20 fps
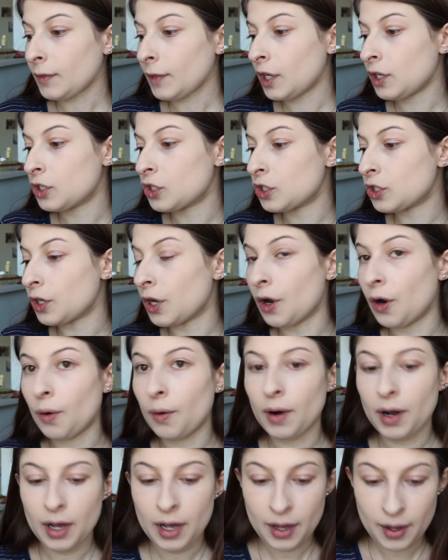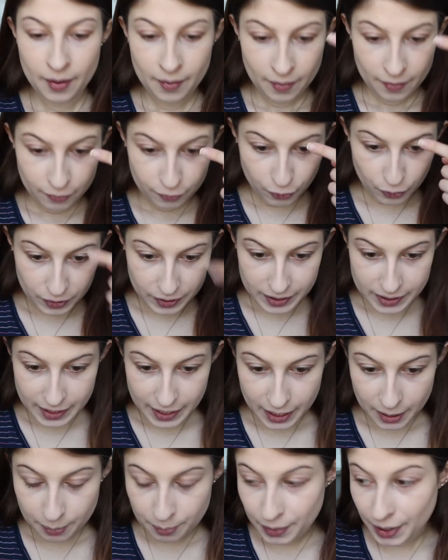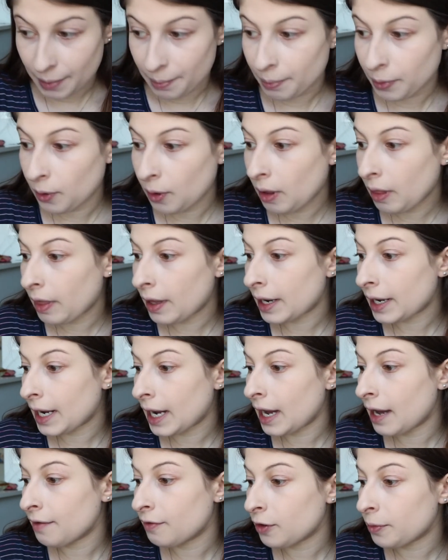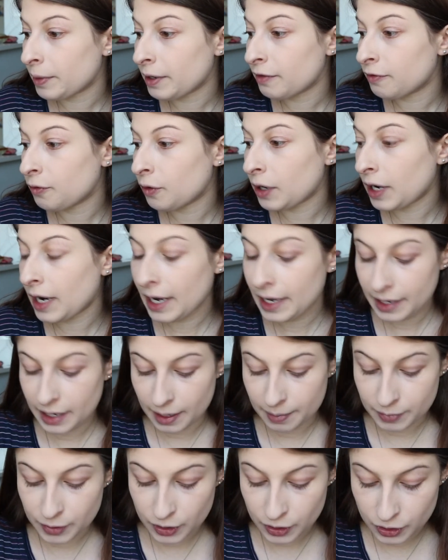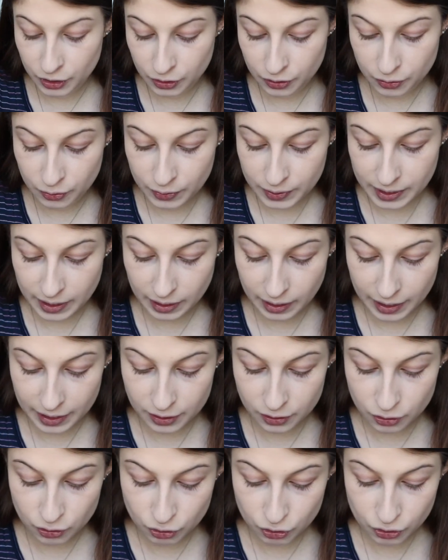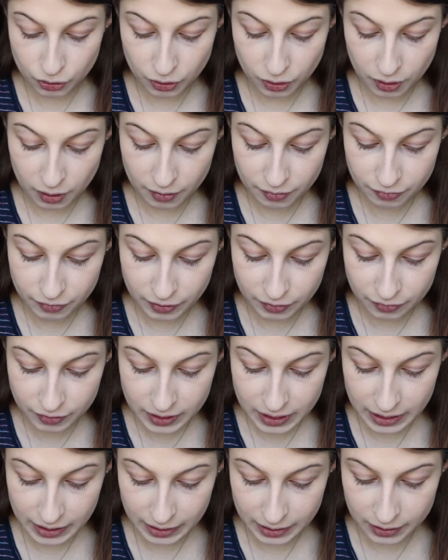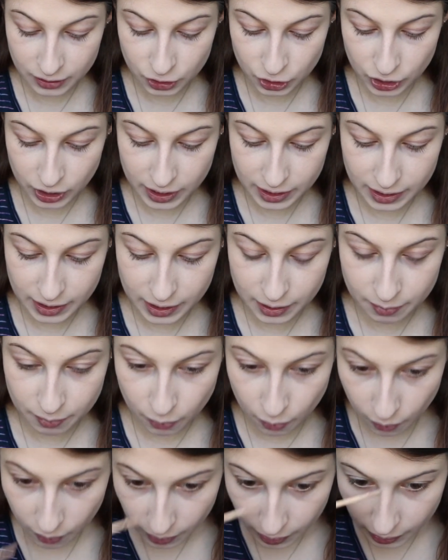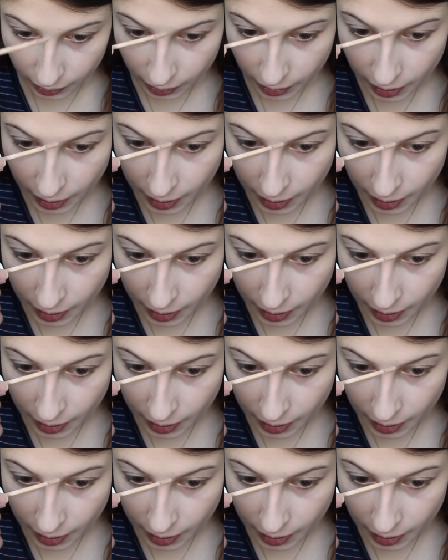So for this like pimple that I have on my forehead, I'm gonna use Light Neutral 15 just because it's more